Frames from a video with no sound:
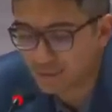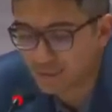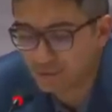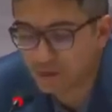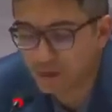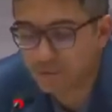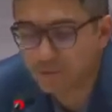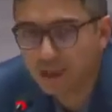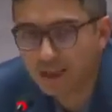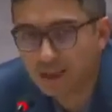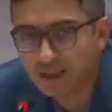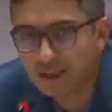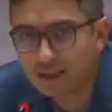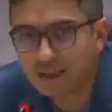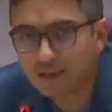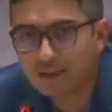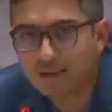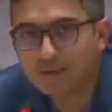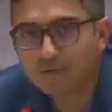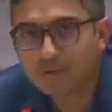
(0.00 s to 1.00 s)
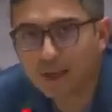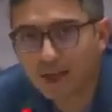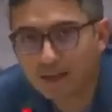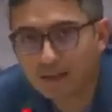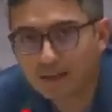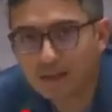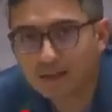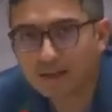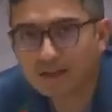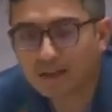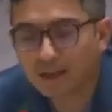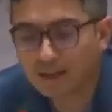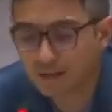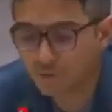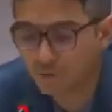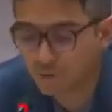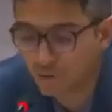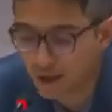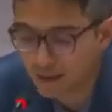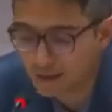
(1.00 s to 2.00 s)
repeatedly demanded that
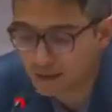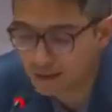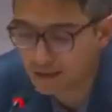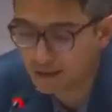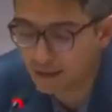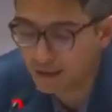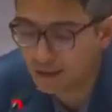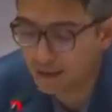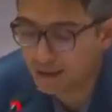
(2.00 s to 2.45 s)
the West